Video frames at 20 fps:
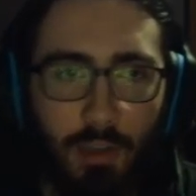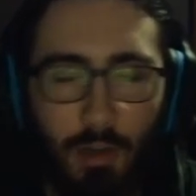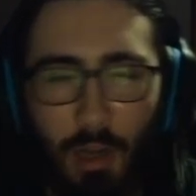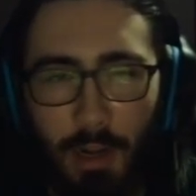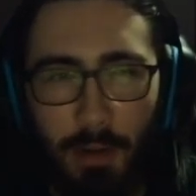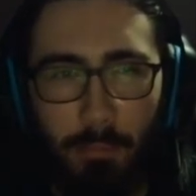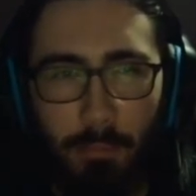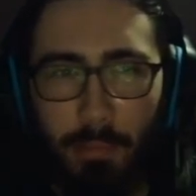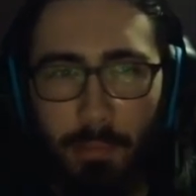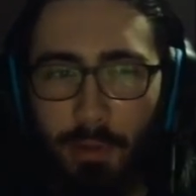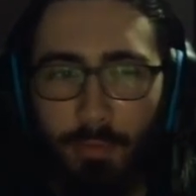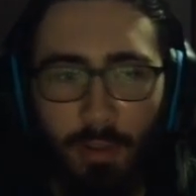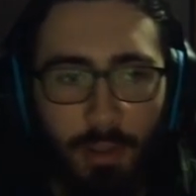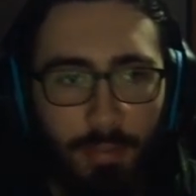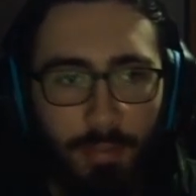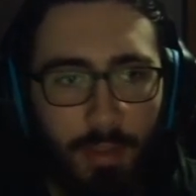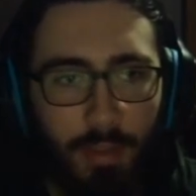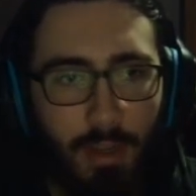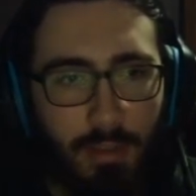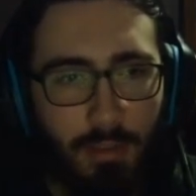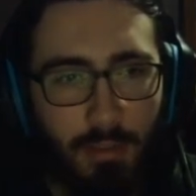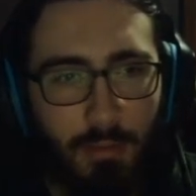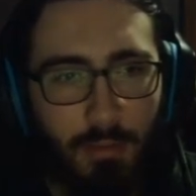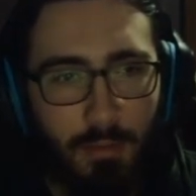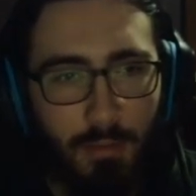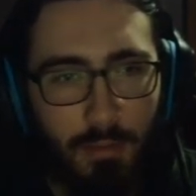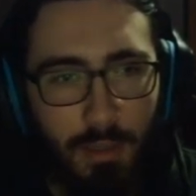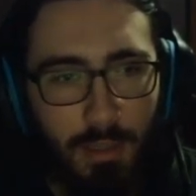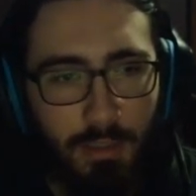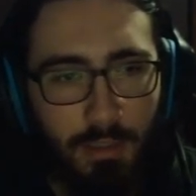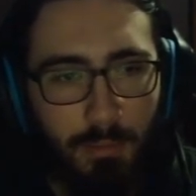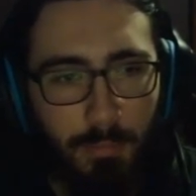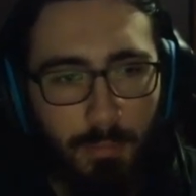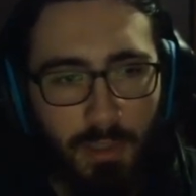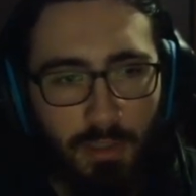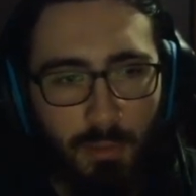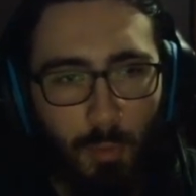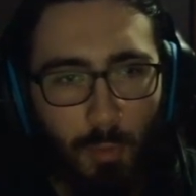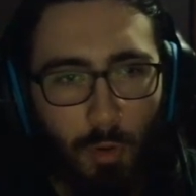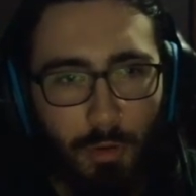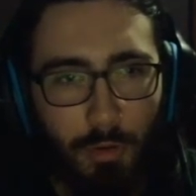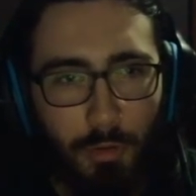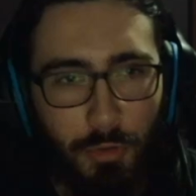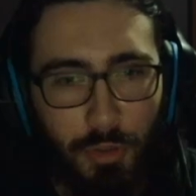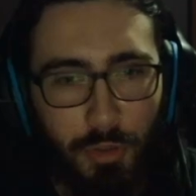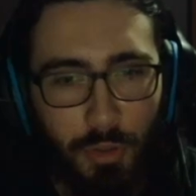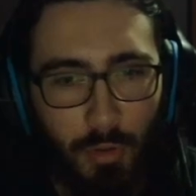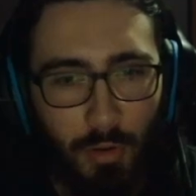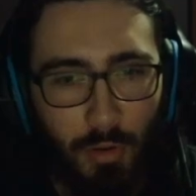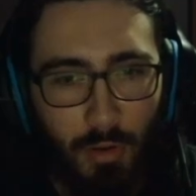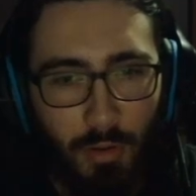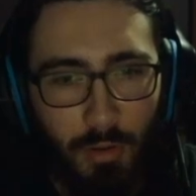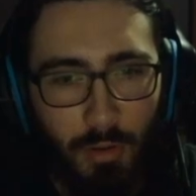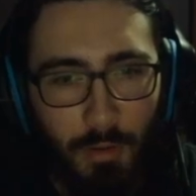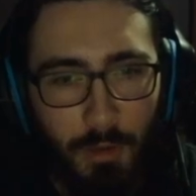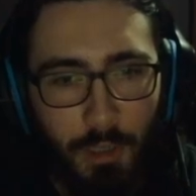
Or not ambivalent, that, that means more neutral.